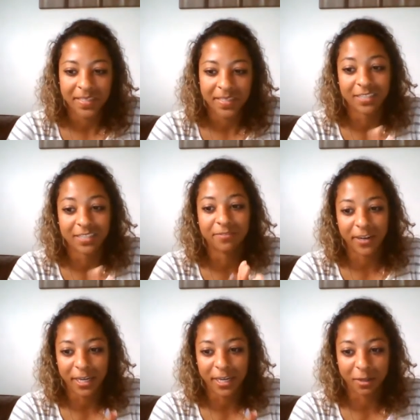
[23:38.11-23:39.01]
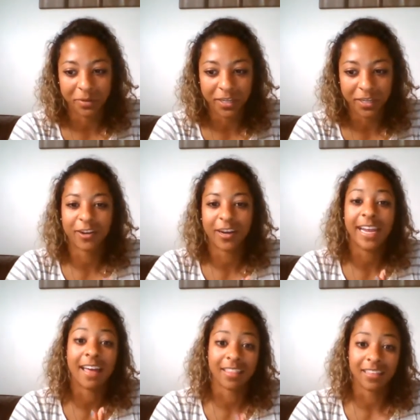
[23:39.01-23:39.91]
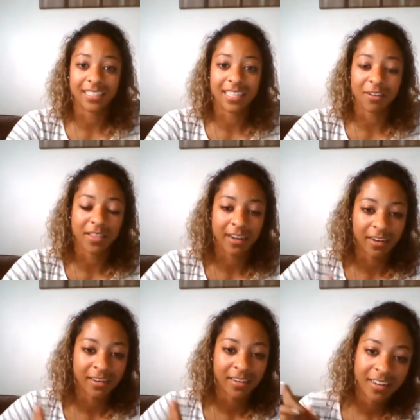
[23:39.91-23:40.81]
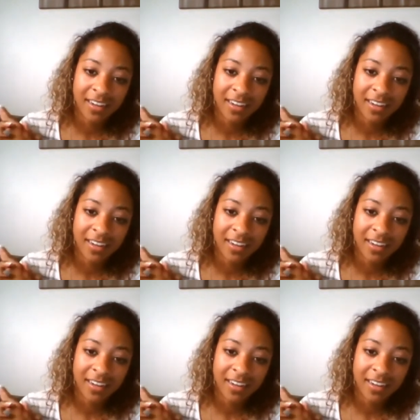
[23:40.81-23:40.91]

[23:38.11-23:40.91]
It's a very good book for any athletes out there.